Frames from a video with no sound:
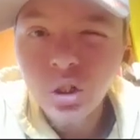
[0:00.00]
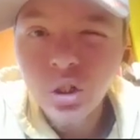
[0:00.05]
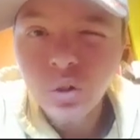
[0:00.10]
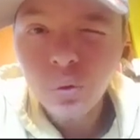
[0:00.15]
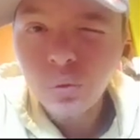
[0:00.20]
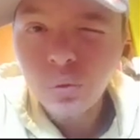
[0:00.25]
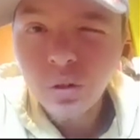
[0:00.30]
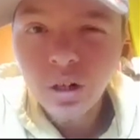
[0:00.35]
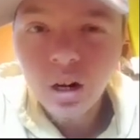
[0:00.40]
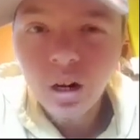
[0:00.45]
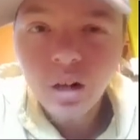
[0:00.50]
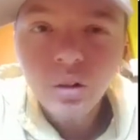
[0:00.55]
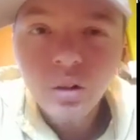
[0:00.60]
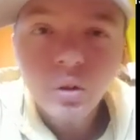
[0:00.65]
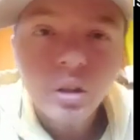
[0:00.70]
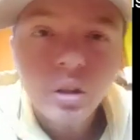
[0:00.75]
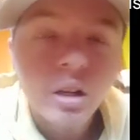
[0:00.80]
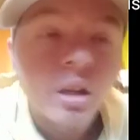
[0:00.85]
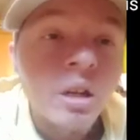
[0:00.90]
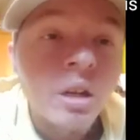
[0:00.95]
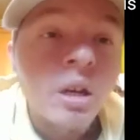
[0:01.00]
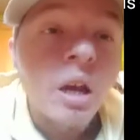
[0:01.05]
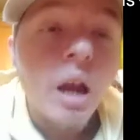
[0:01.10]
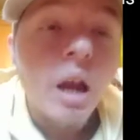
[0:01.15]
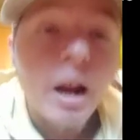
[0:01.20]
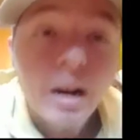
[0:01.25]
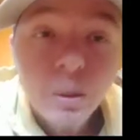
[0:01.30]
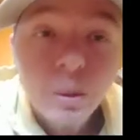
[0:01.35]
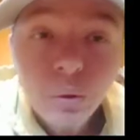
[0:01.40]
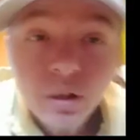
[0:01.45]
you'll figure out how to do that.
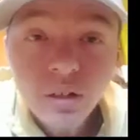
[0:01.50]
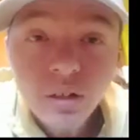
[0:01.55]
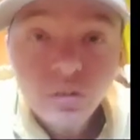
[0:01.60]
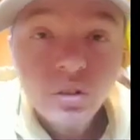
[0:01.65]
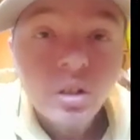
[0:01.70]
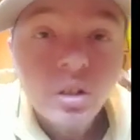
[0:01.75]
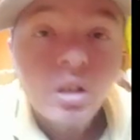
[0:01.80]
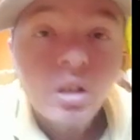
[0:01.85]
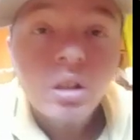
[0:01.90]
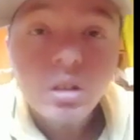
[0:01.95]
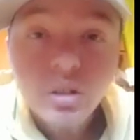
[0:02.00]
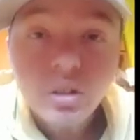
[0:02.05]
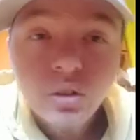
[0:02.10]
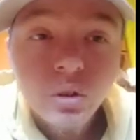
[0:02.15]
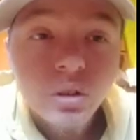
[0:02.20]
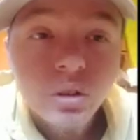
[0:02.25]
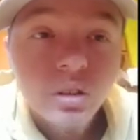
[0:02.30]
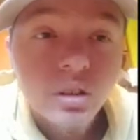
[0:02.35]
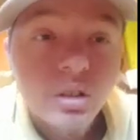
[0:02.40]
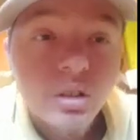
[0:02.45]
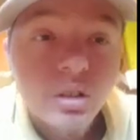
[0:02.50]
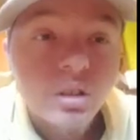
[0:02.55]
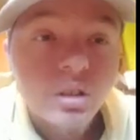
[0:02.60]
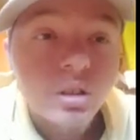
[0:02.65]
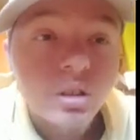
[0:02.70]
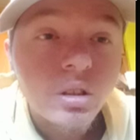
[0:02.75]
Anyways, let's do this.